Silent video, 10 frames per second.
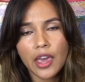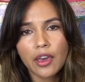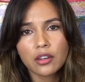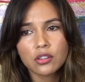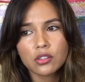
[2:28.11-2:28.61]

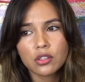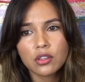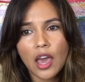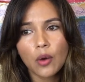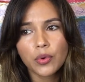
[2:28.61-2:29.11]
and
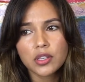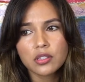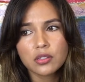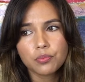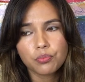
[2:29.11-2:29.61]
that
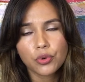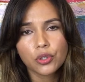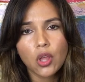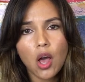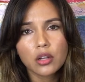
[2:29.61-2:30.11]
was
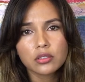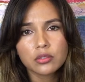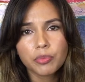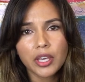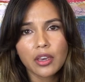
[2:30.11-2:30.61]

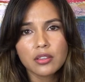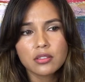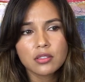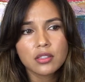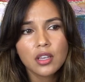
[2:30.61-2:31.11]
prolonged
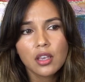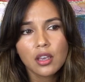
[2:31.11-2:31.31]
because,